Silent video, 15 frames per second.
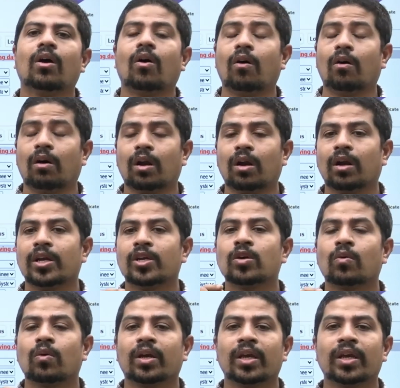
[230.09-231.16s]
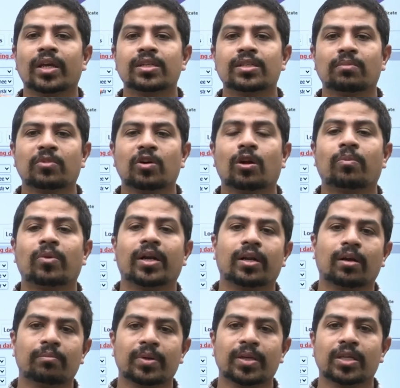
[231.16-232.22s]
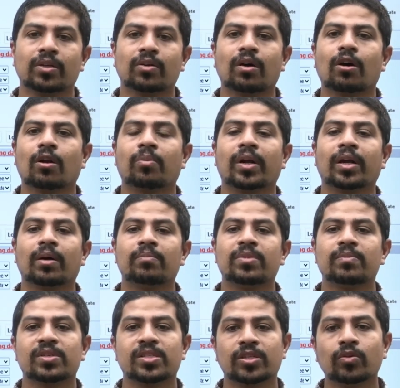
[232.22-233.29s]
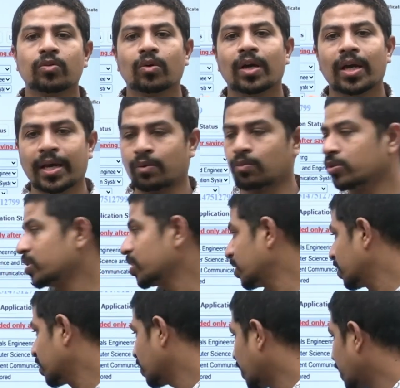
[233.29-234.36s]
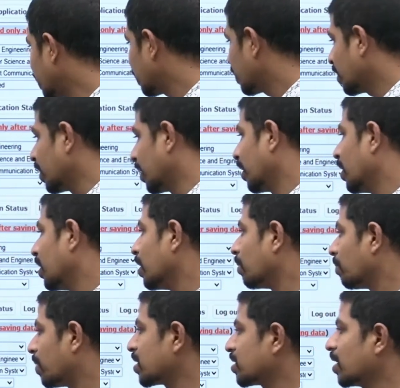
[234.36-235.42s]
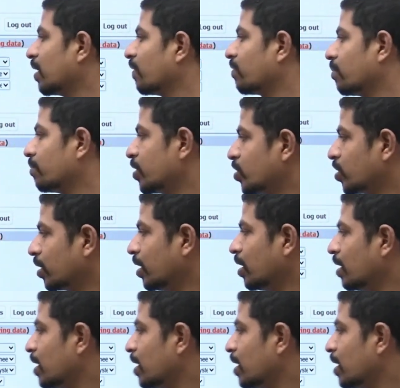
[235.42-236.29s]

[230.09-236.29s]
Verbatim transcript: Or you're working in some corporate company, your corporate company must give NOC, right? Then personal information,